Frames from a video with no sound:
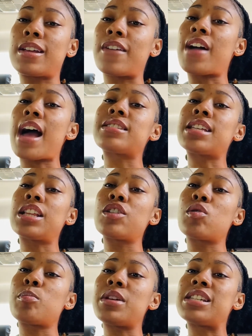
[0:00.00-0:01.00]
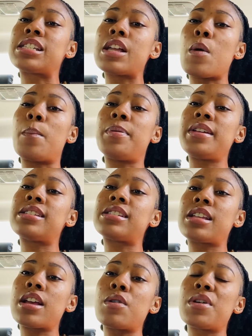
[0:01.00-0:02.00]
If God's telling you to be
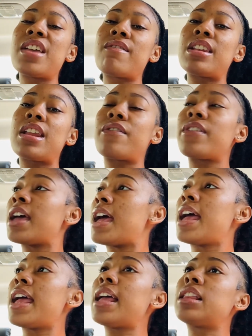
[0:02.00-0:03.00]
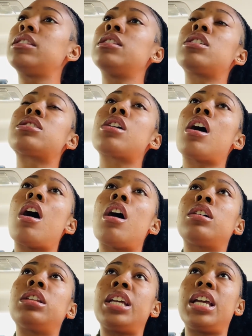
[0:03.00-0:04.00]
still, even if it looks
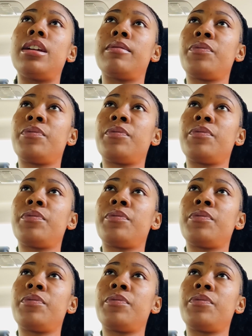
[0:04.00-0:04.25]
ugly.